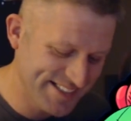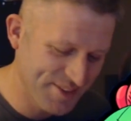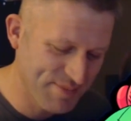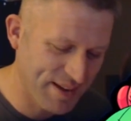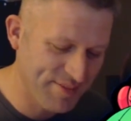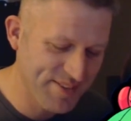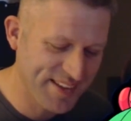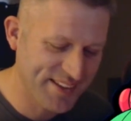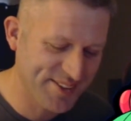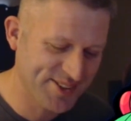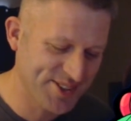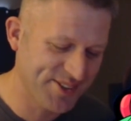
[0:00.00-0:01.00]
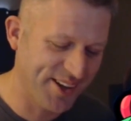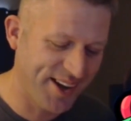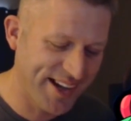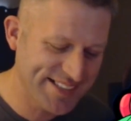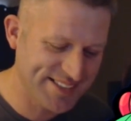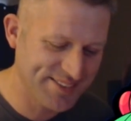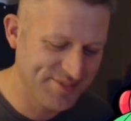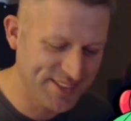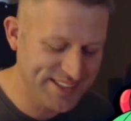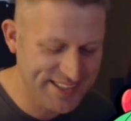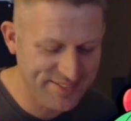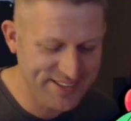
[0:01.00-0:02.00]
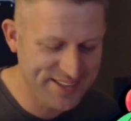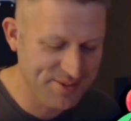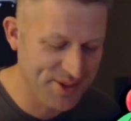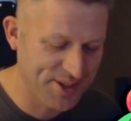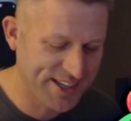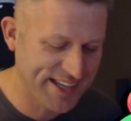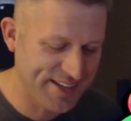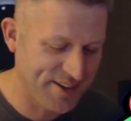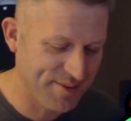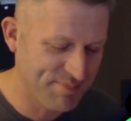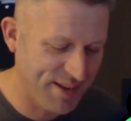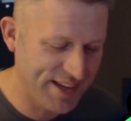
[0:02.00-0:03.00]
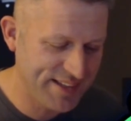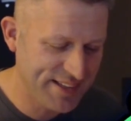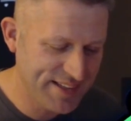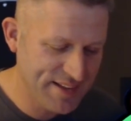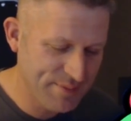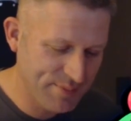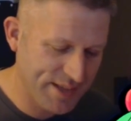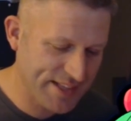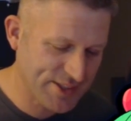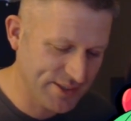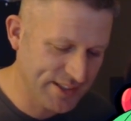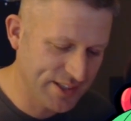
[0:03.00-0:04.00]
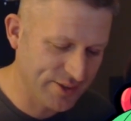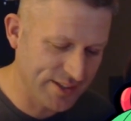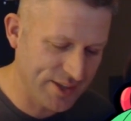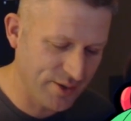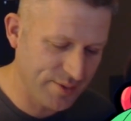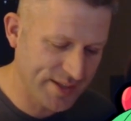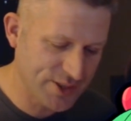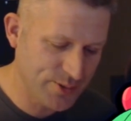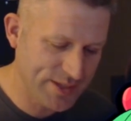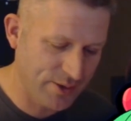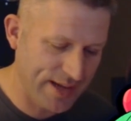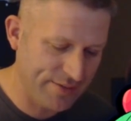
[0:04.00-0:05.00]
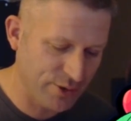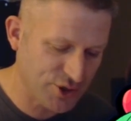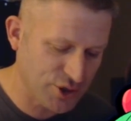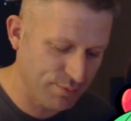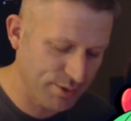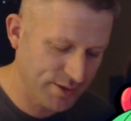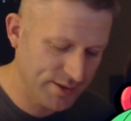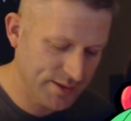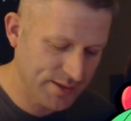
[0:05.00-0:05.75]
They probably think they're doing awesome, but I mean they're, they're kicking our butt. But that's literally only because we don't have no super.